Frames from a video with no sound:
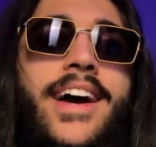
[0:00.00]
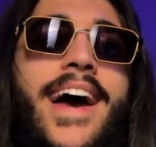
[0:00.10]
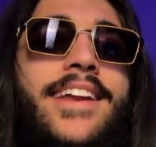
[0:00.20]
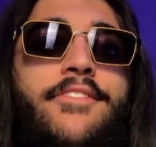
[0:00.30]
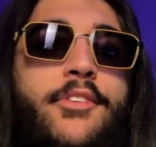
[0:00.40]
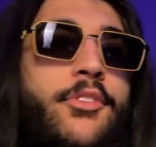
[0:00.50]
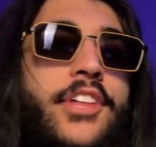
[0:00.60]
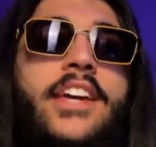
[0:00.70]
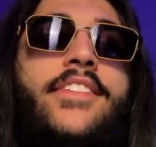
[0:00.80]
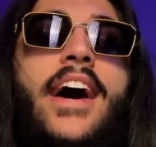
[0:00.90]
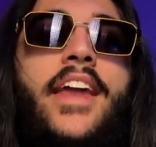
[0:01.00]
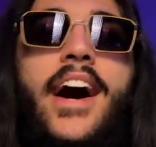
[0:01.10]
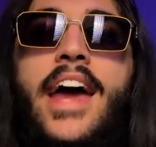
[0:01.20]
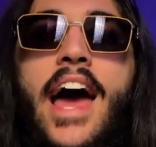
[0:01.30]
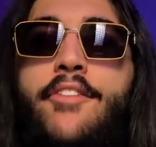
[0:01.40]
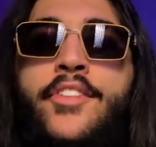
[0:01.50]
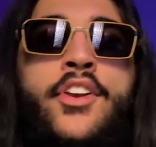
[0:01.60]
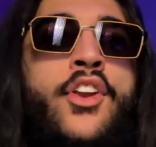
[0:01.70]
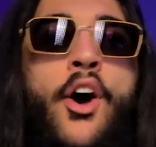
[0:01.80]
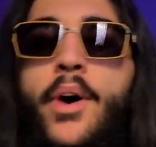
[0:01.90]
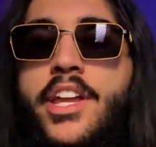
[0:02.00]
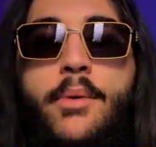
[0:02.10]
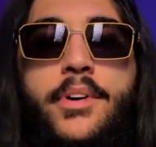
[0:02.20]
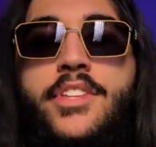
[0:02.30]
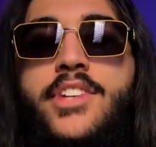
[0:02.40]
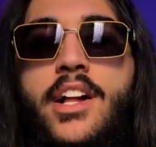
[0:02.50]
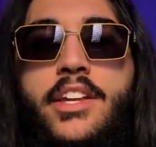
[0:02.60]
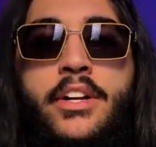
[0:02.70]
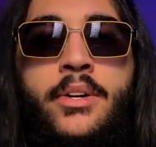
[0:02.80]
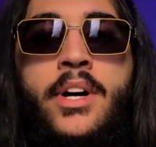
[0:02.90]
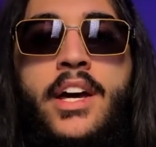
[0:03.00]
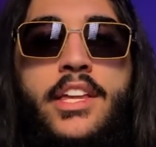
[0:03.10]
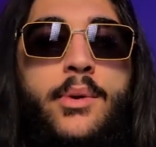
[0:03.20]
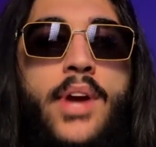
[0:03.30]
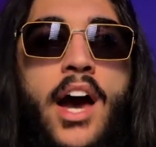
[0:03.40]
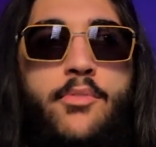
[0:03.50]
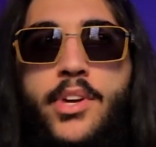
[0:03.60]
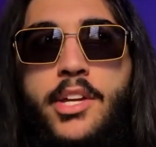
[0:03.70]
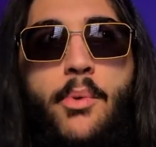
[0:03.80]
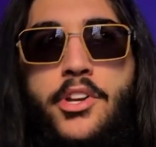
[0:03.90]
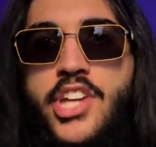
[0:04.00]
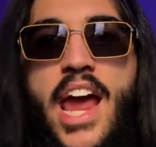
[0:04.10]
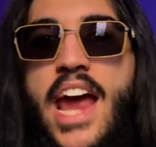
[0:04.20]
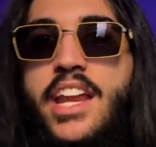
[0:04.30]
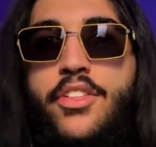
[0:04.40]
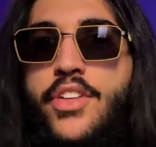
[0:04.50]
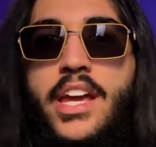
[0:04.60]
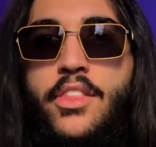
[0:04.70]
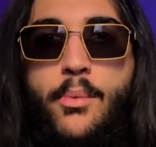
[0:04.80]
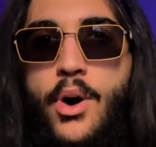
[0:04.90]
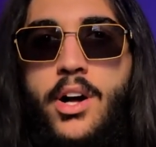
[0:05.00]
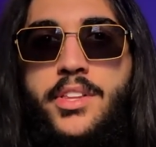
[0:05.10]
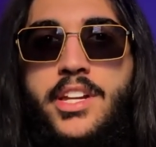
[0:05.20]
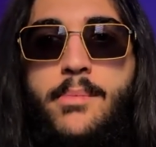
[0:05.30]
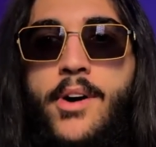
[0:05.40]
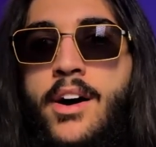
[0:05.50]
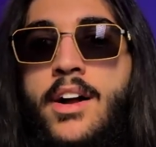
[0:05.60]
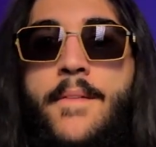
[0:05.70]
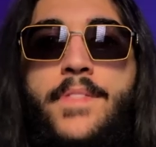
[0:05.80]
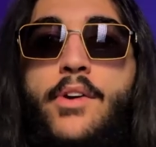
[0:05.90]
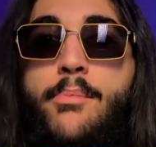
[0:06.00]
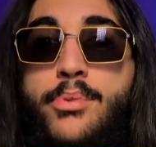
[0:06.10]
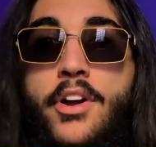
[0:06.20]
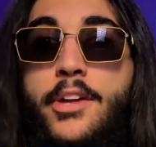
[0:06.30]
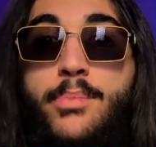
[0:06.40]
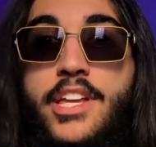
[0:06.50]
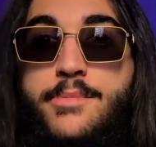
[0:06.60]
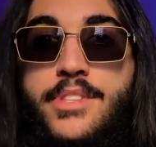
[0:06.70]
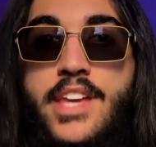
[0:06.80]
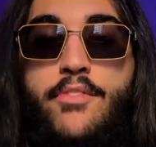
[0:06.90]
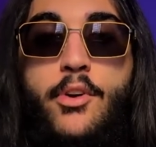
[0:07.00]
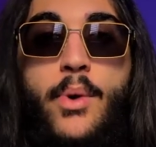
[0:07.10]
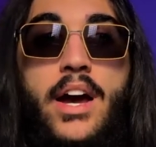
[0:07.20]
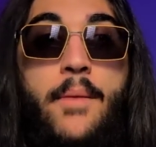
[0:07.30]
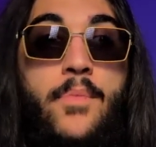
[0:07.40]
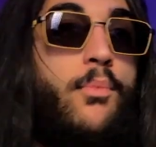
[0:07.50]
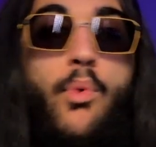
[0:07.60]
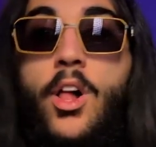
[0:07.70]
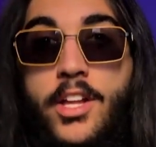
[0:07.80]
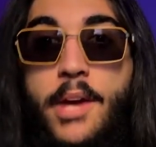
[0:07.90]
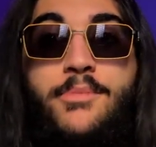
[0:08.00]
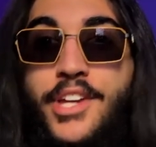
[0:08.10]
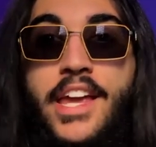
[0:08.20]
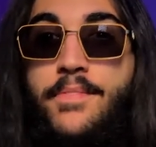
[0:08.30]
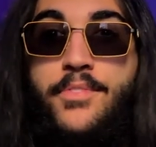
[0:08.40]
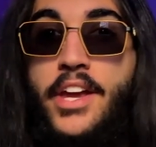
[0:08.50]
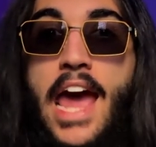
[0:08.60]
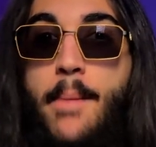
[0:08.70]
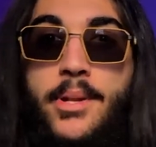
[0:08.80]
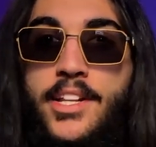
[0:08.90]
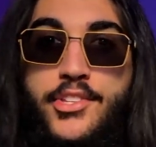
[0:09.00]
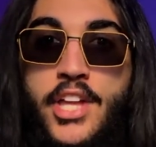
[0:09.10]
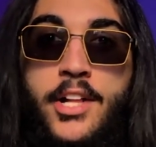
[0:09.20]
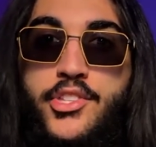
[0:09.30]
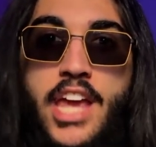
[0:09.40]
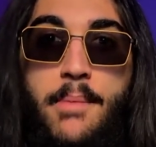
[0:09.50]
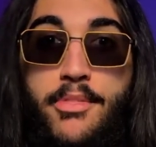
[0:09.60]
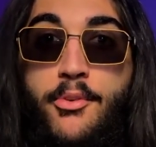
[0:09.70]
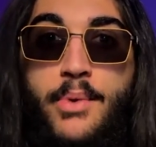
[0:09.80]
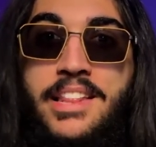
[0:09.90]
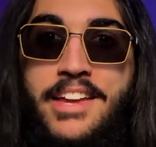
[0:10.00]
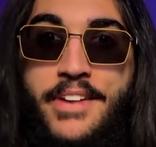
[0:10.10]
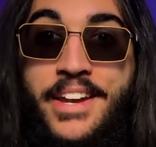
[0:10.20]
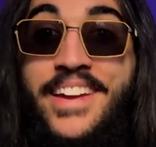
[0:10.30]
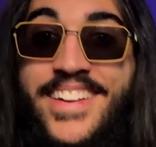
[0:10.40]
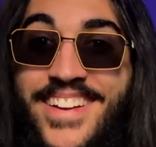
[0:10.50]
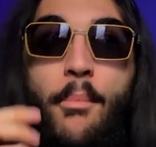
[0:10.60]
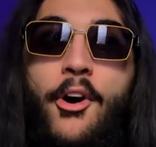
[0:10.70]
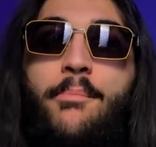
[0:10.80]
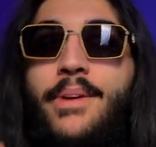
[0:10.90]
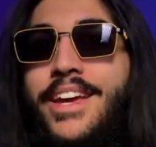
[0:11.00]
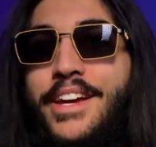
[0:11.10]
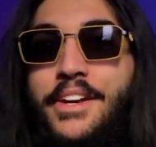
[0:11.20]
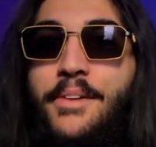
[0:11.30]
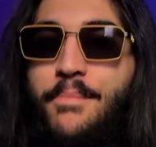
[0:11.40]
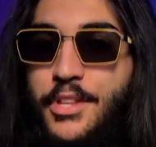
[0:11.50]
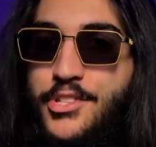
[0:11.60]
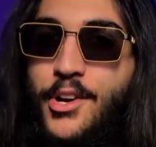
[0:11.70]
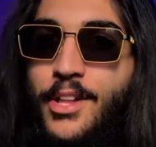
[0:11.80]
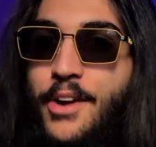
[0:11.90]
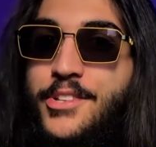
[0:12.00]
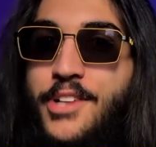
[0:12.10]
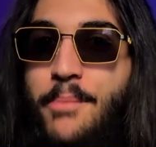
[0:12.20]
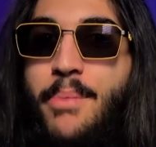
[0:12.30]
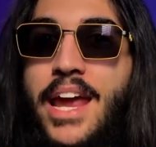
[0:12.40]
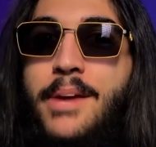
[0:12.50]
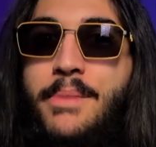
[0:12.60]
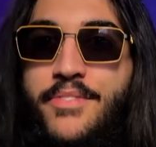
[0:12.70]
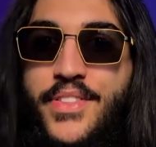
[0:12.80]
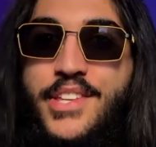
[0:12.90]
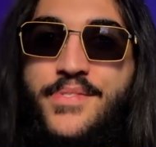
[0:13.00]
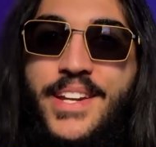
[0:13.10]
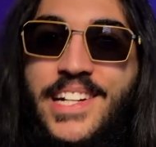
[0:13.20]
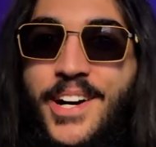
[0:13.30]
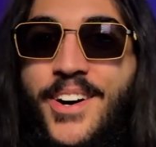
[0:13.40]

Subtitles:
And if you think that, I have no idea what to tell you. You can't really watch anything in the world anymore. There are product placements everywhere. Welcome to the capitalist hellscape that we live in. Point being that Solar is not paying me for this video.